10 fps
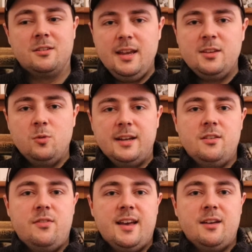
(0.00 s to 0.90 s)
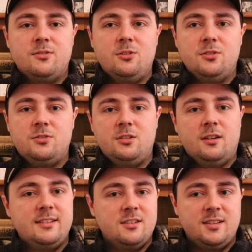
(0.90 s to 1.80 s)
So yes, we'll end it there. Of course, you know,
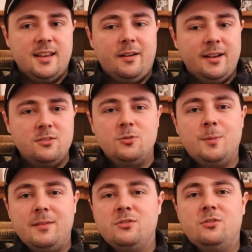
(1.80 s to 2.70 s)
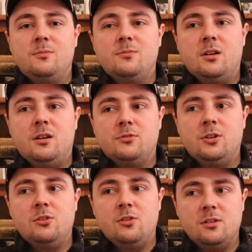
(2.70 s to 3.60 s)
as I say, I could talk about this film for a
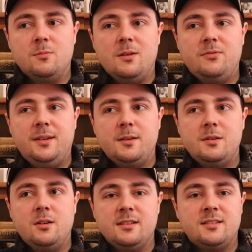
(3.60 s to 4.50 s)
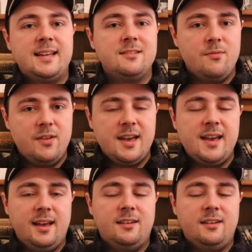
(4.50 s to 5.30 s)
lot longer, but I think it'd be nice to end it there.